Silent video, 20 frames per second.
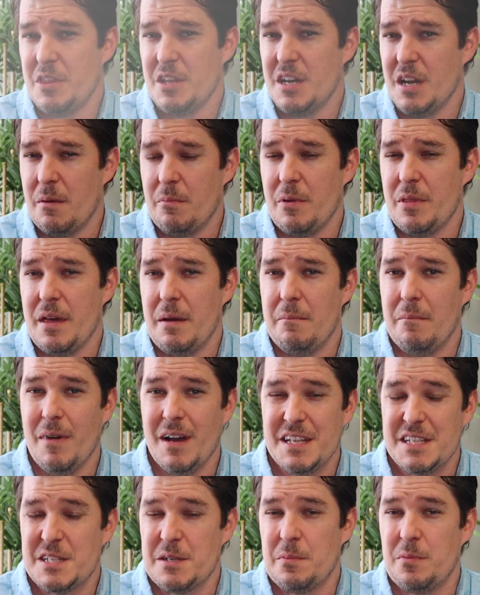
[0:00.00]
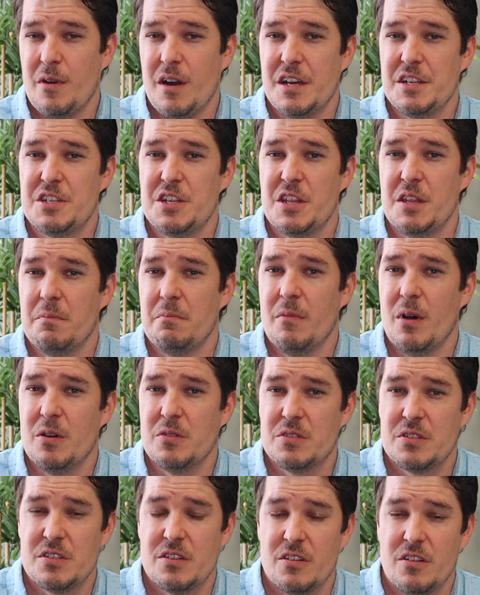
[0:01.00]
the number that might surprise you the
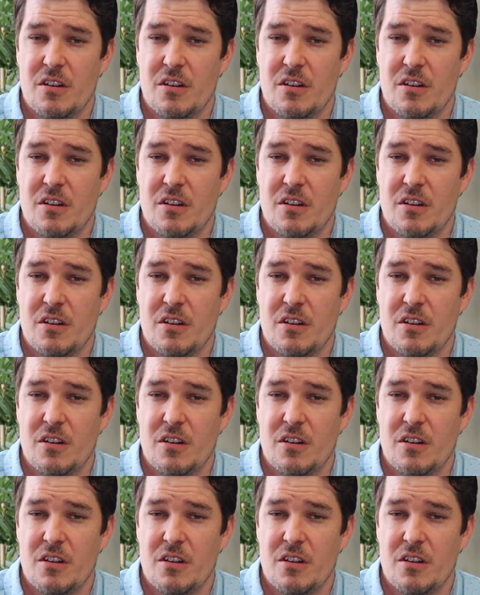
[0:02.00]
most,